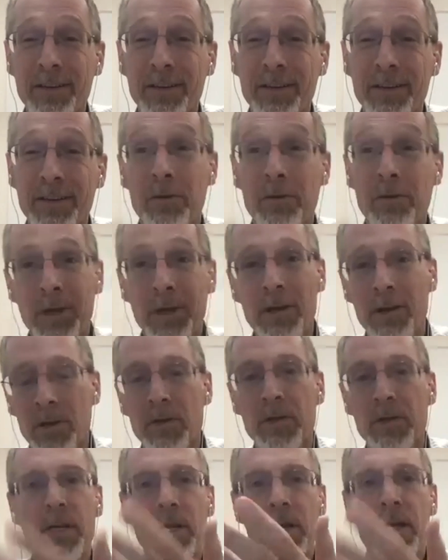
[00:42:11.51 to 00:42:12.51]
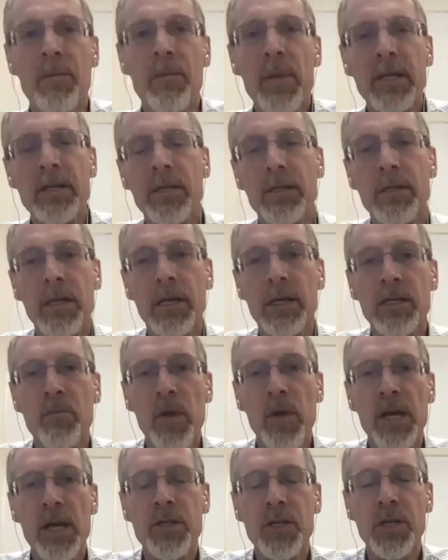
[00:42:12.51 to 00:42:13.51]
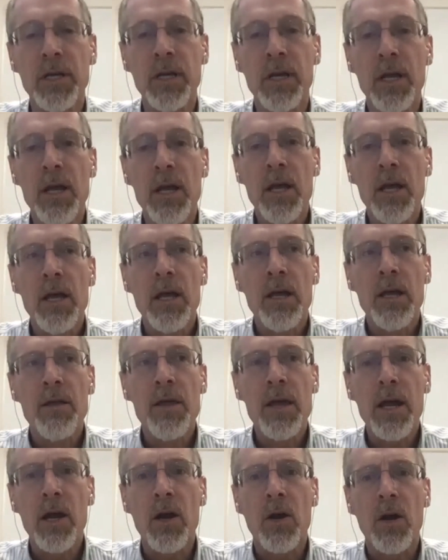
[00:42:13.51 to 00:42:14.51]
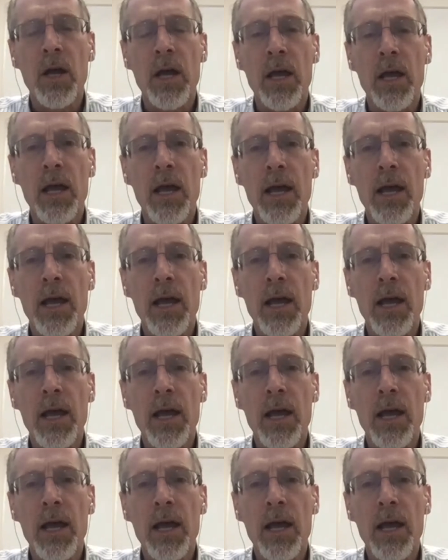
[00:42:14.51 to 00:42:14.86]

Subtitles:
So, there's an immense expansion there.